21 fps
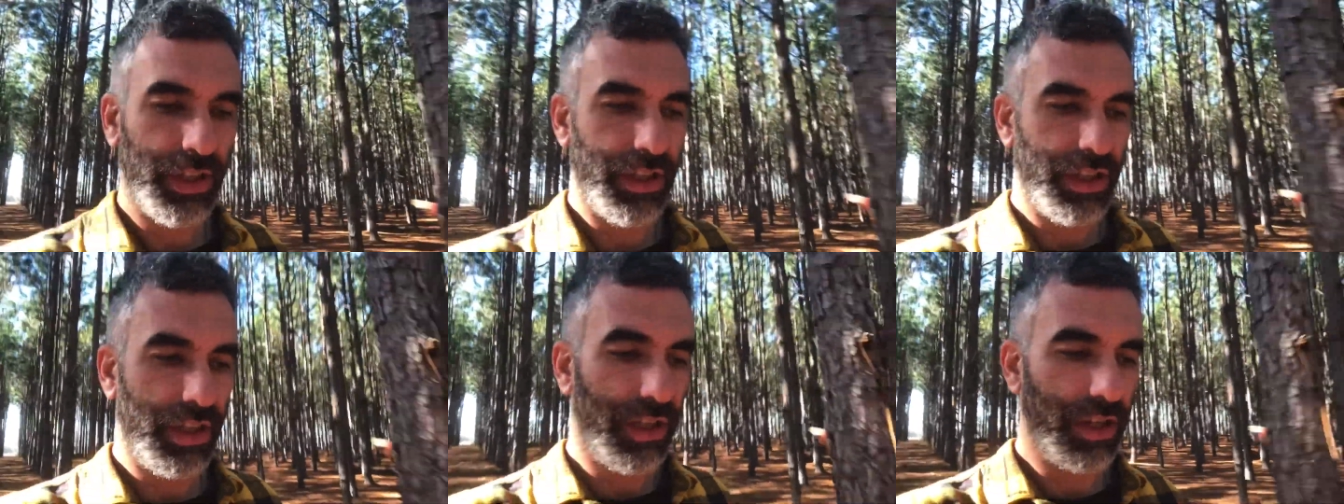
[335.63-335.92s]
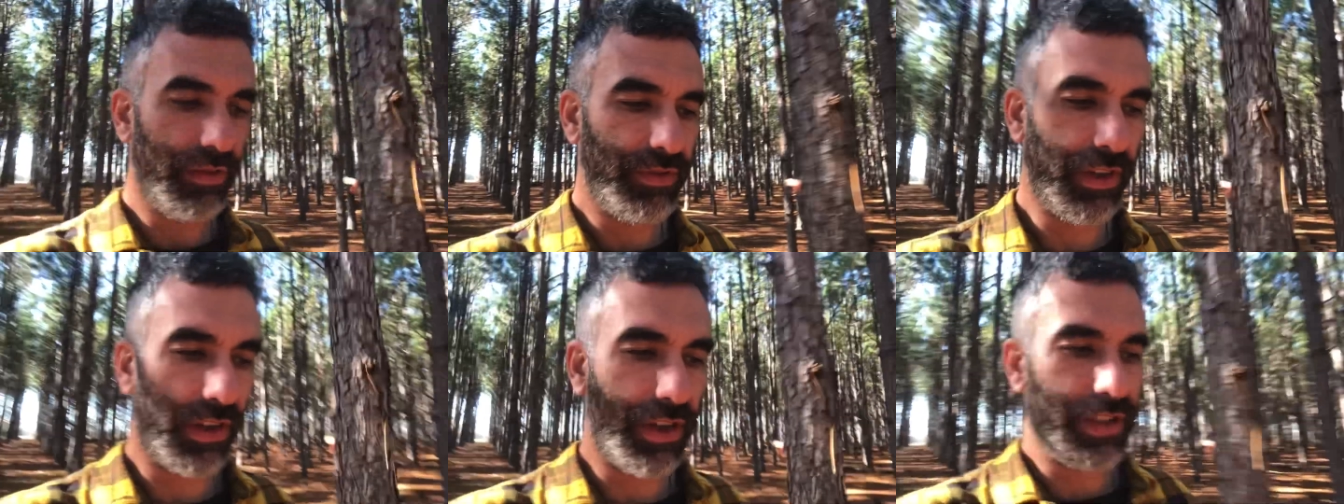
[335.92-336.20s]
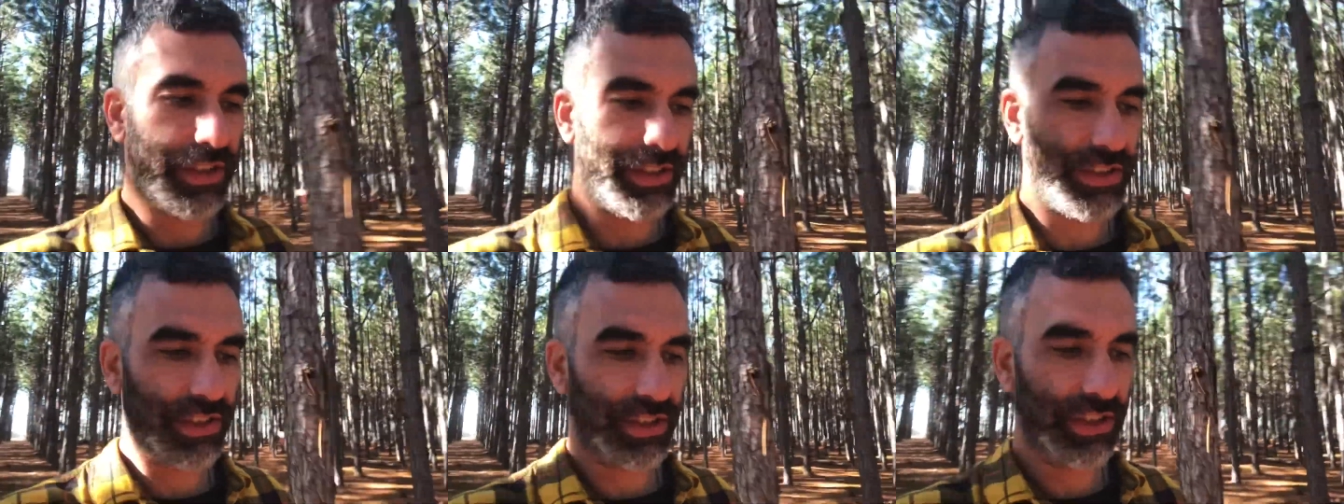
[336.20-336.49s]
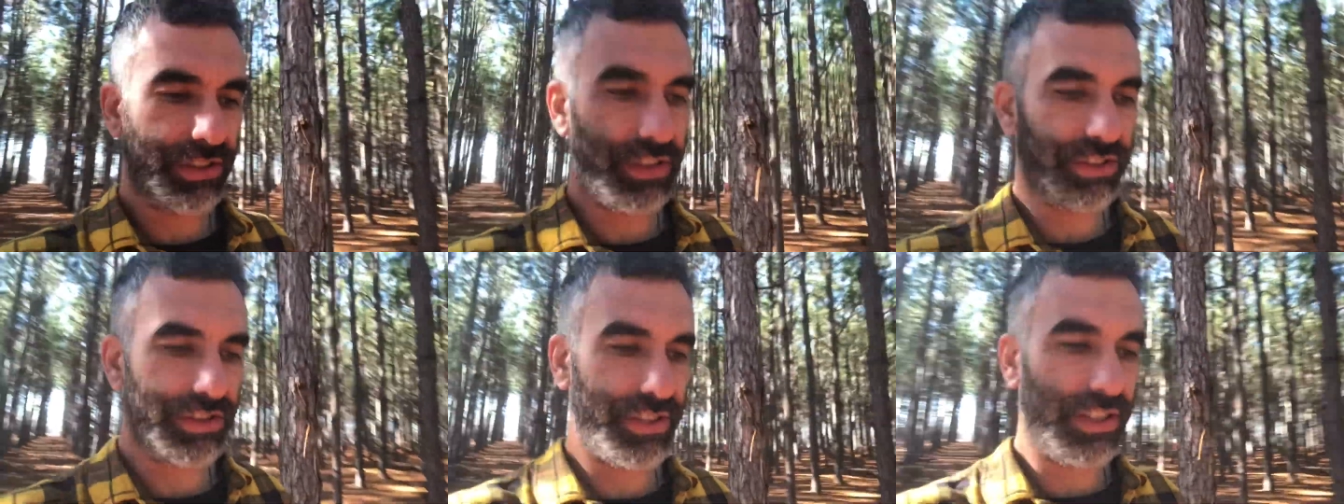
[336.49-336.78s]
of our
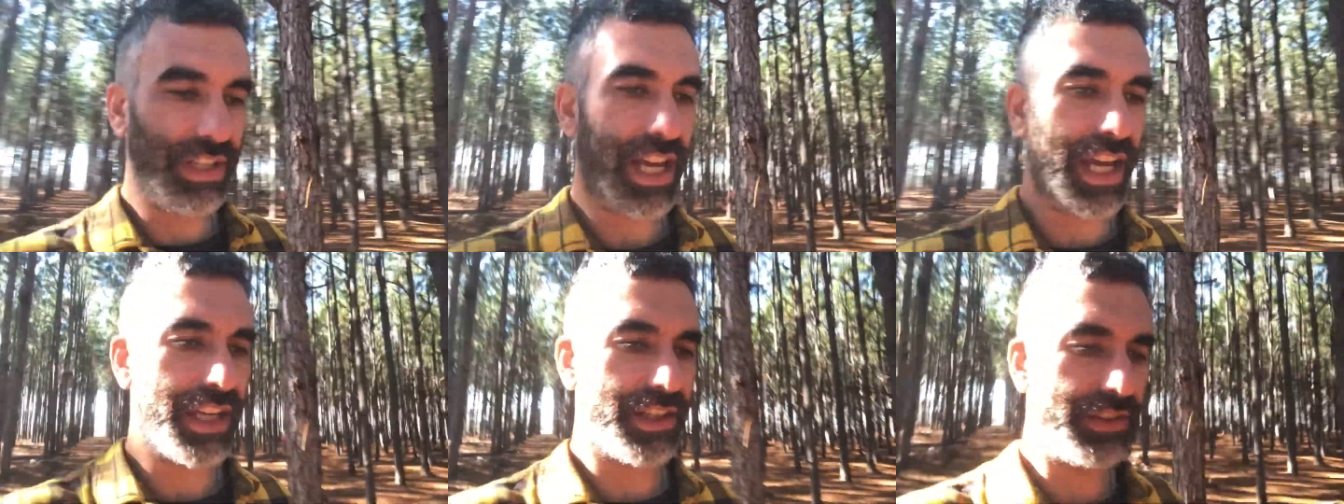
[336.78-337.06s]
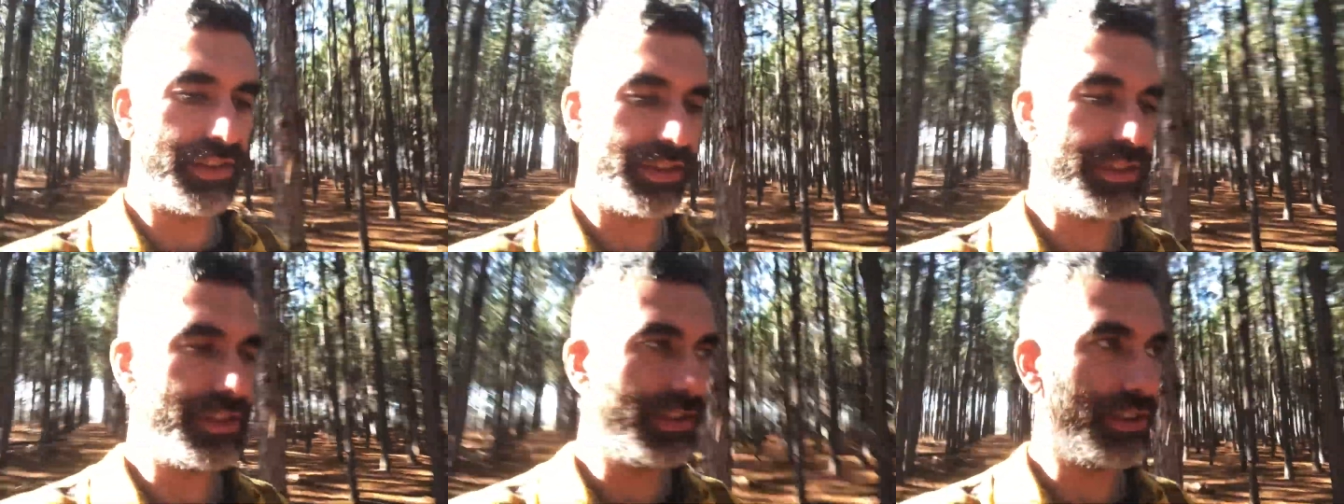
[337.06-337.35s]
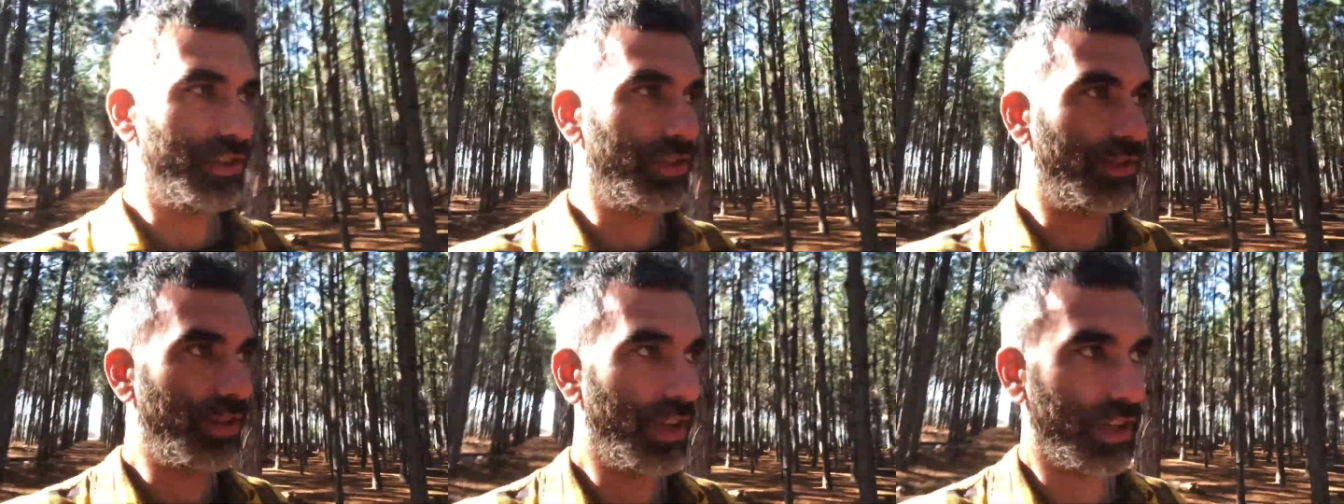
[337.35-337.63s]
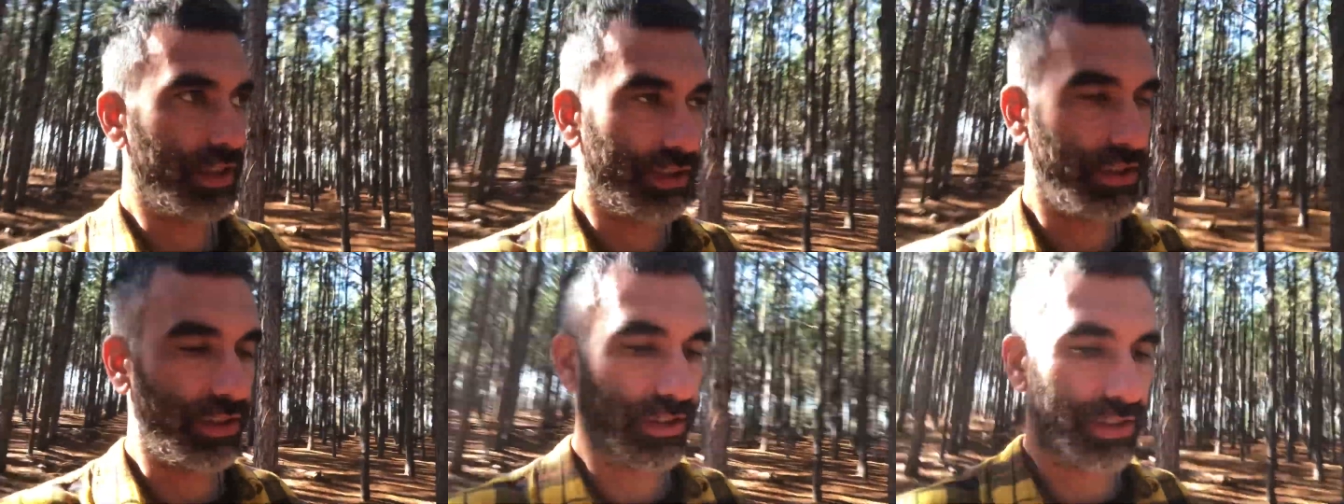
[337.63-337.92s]
decisions and actions and
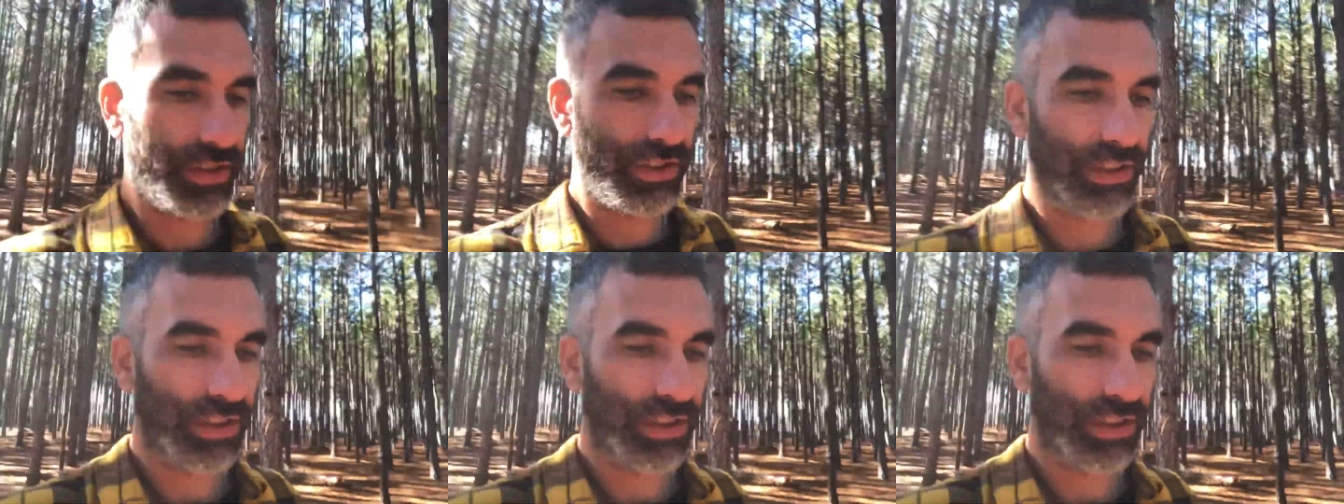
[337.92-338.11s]
structures.